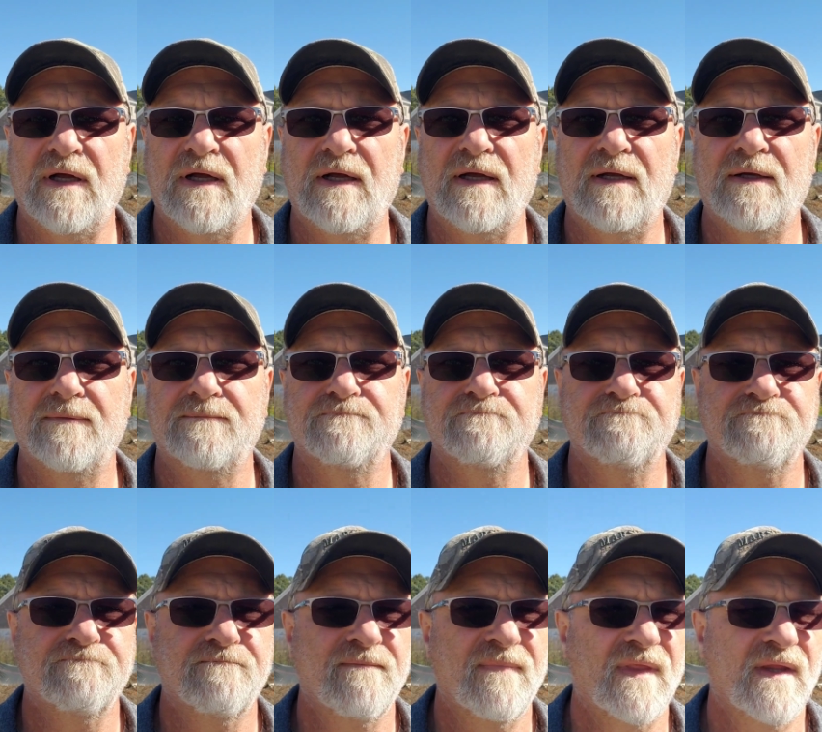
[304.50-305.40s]
Um,
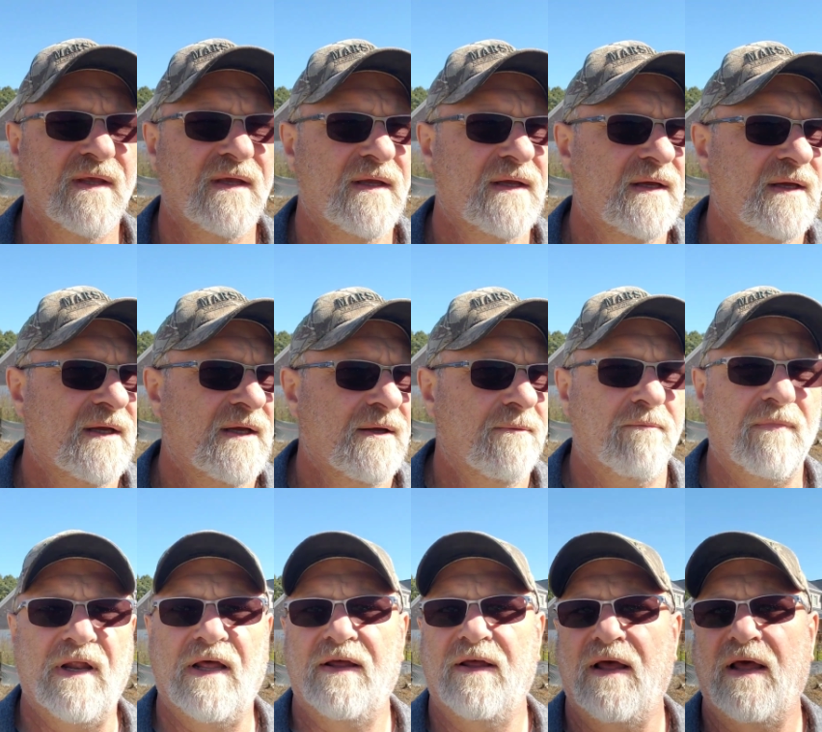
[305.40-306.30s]

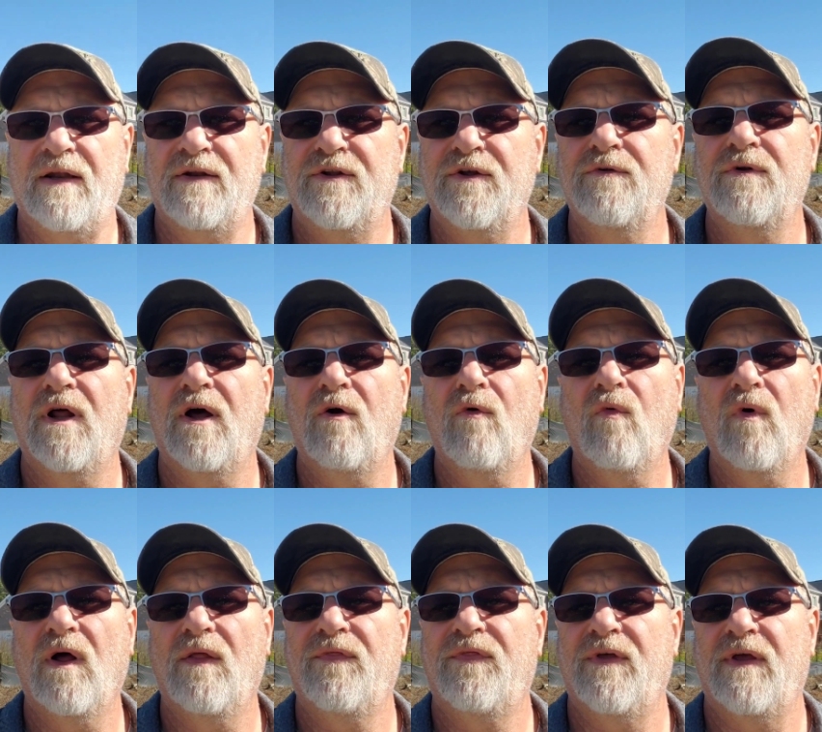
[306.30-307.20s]
but I, I, do know
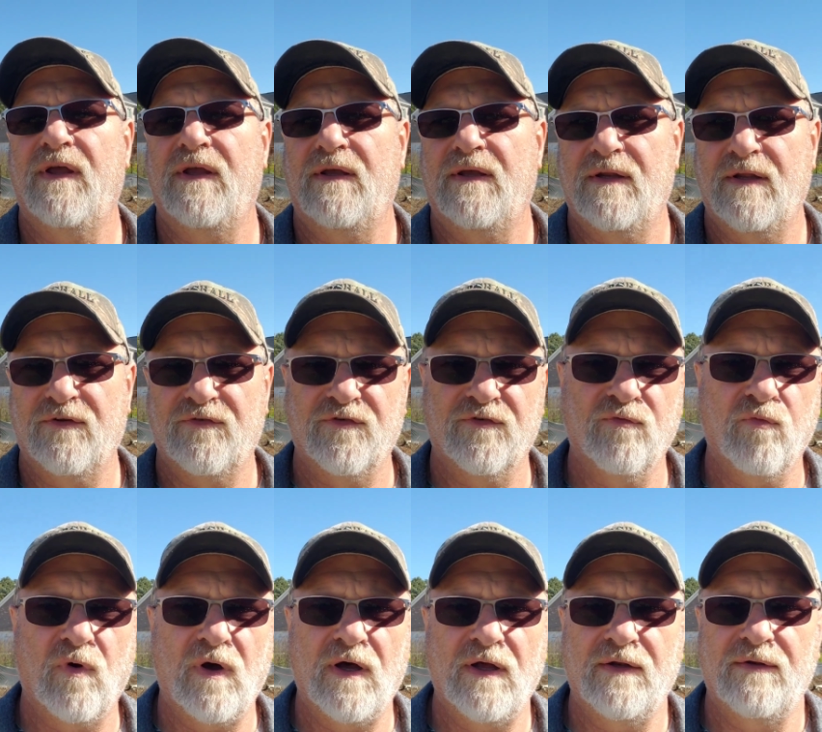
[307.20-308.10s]
one thing, and this is
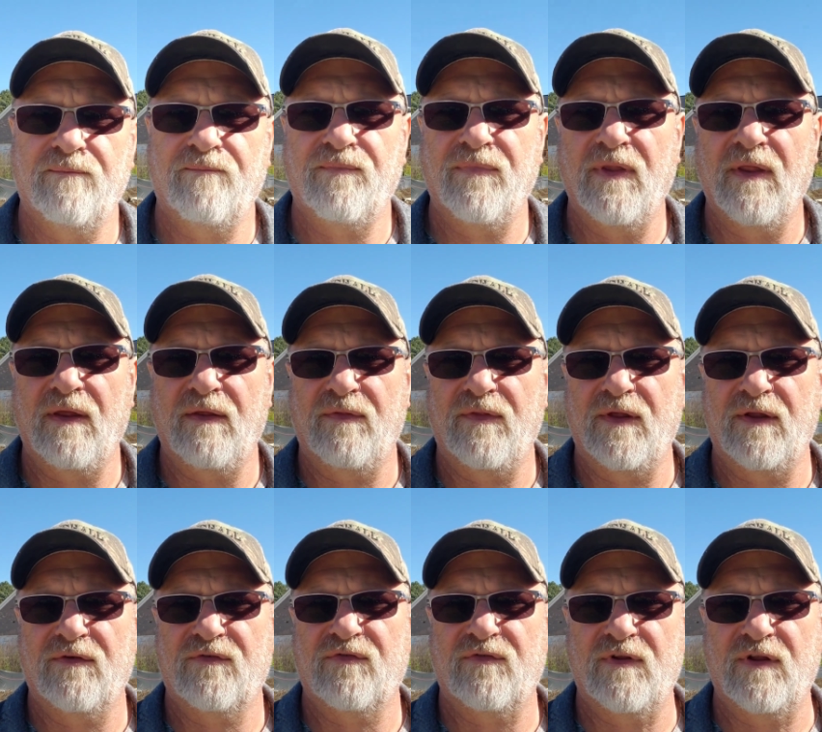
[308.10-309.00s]
what
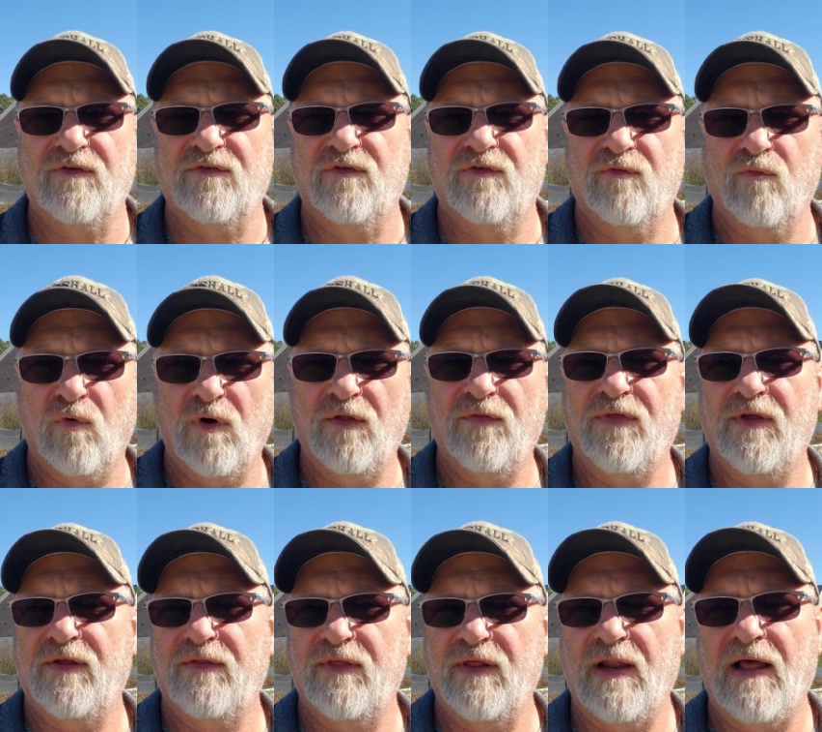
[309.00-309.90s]
this this is one
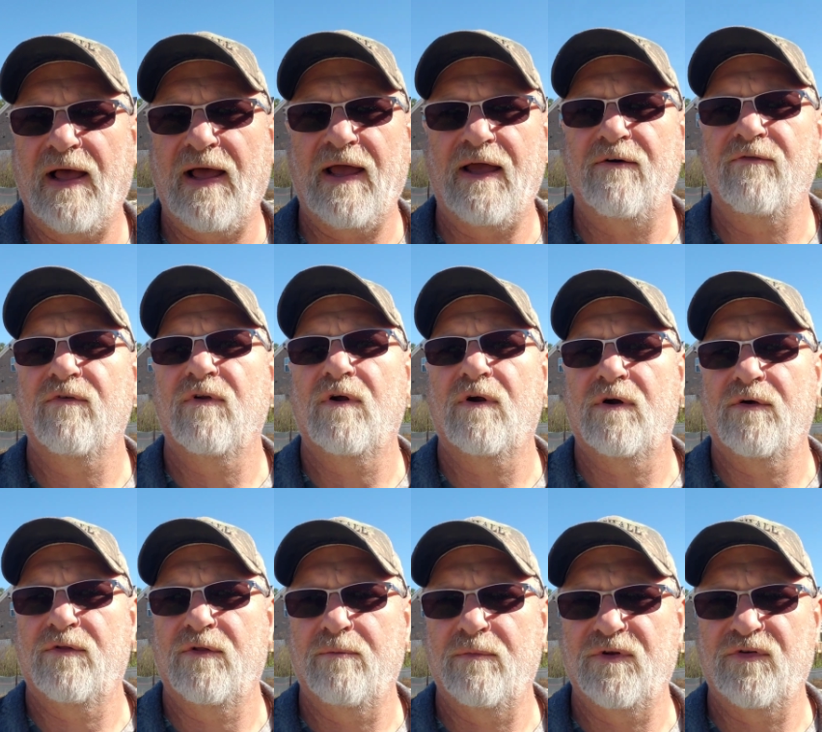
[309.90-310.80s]
thing that I have
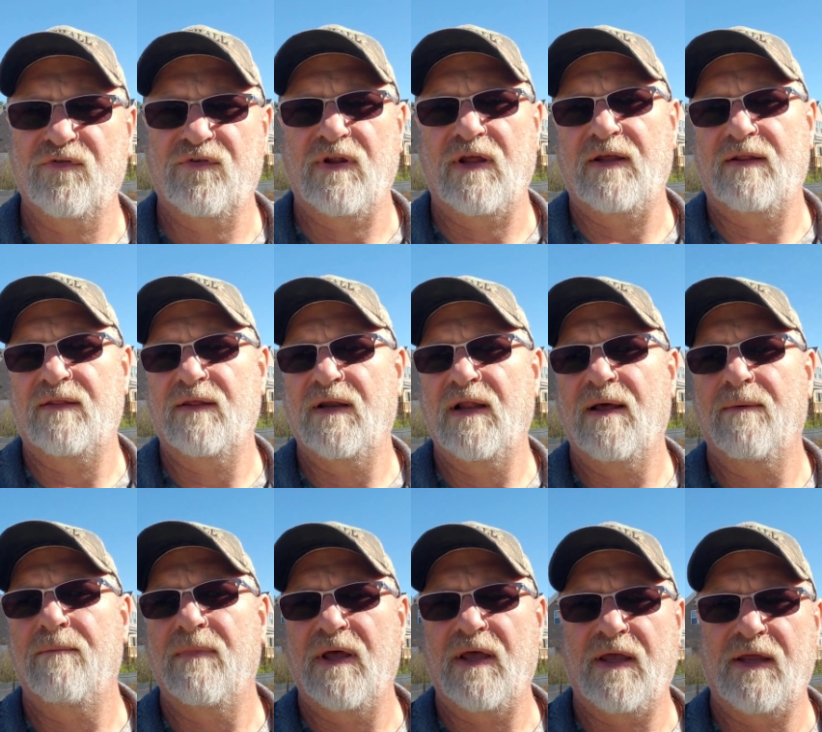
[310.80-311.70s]
learned the mistake that
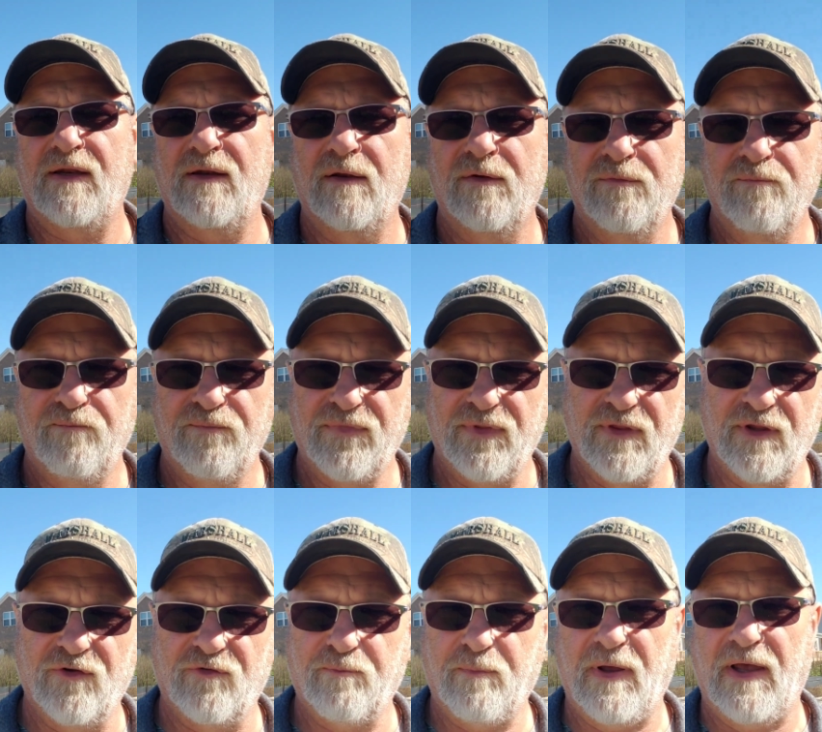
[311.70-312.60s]
I made
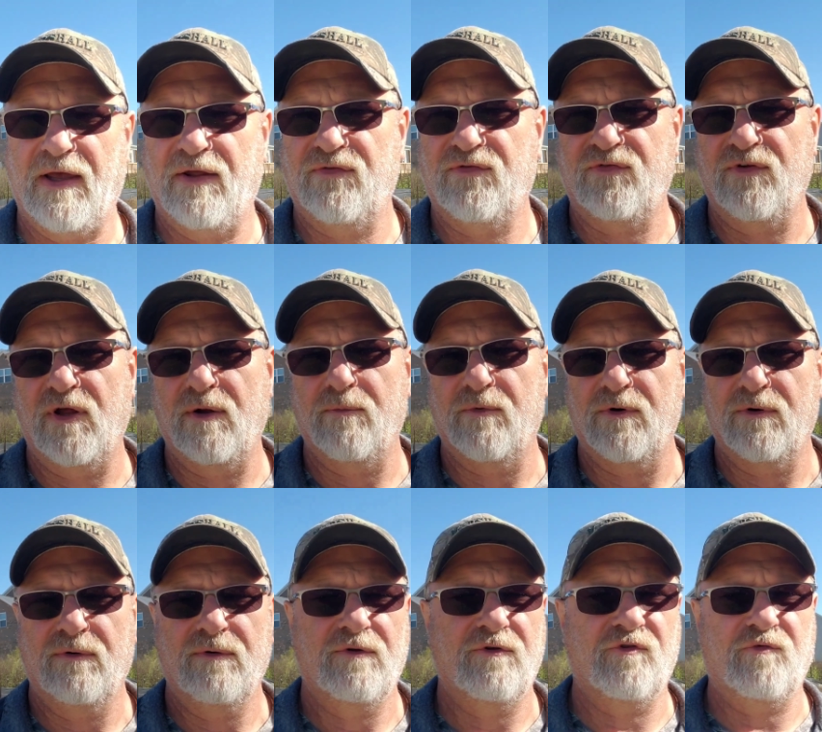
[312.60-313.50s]
this past
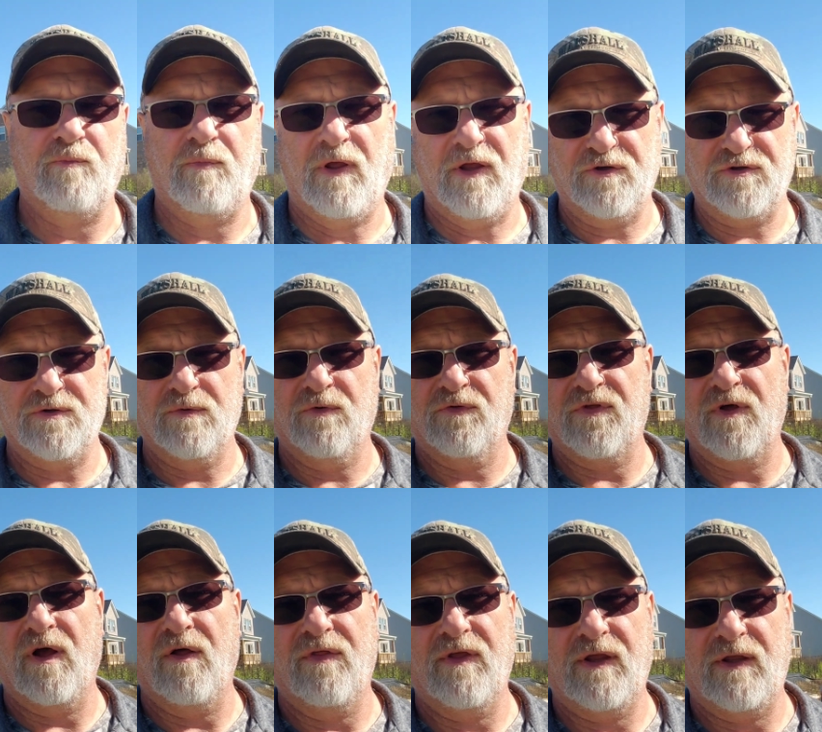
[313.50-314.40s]
summer, especially with
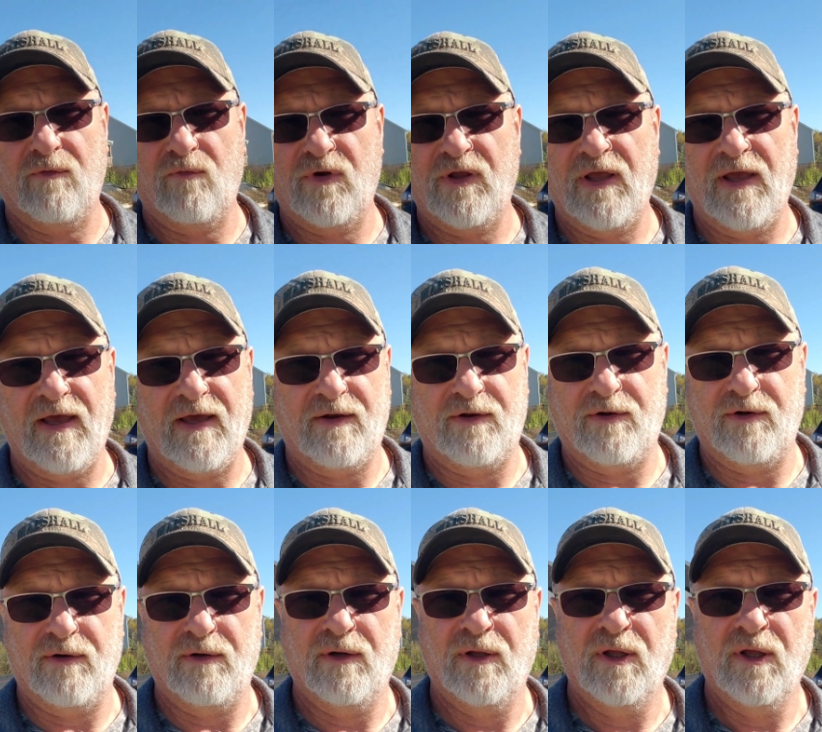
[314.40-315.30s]
all the heat we had
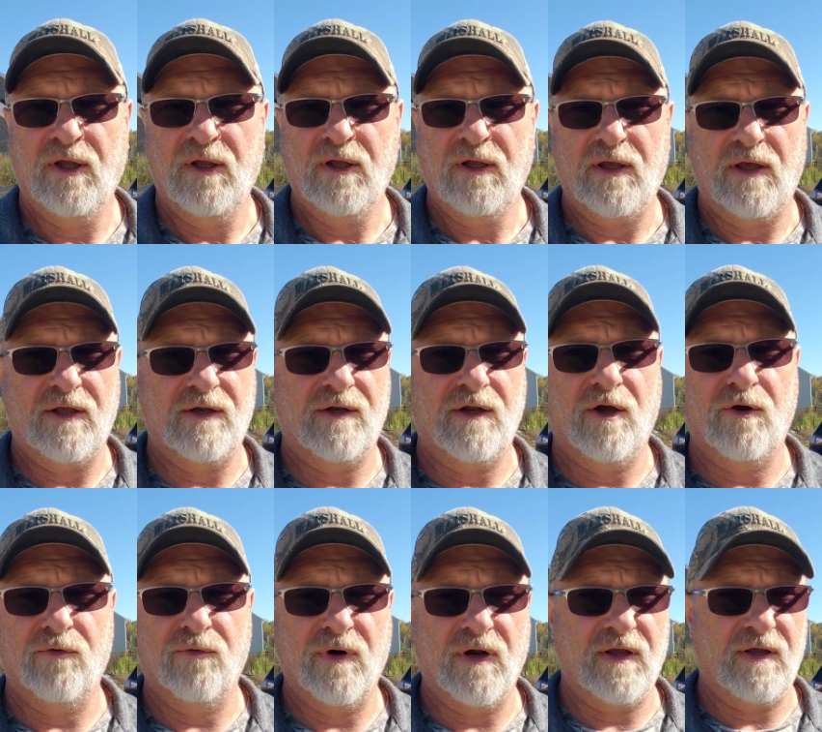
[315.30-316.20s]
here and
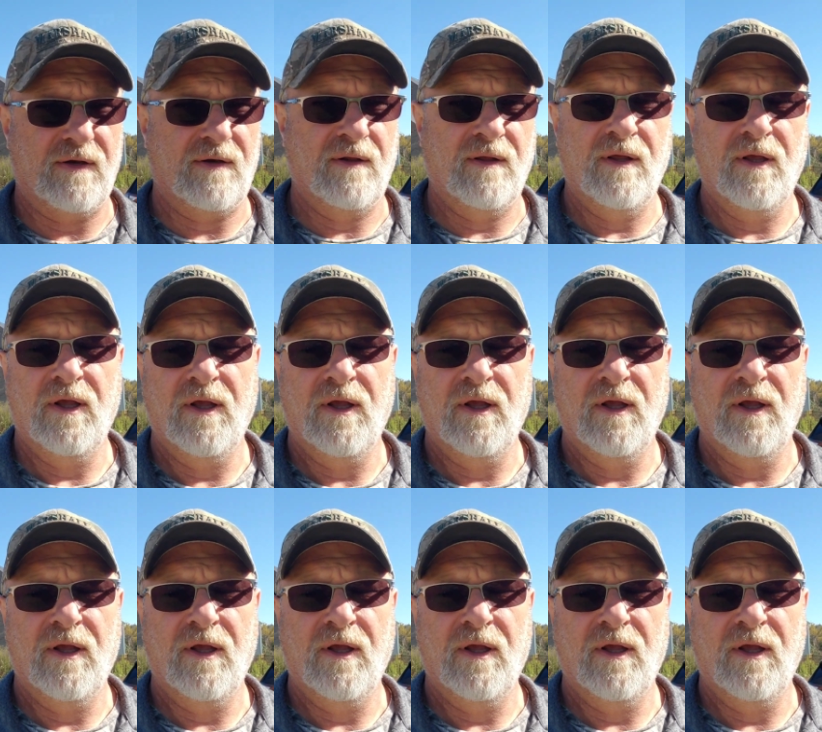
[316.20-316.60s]
no rain.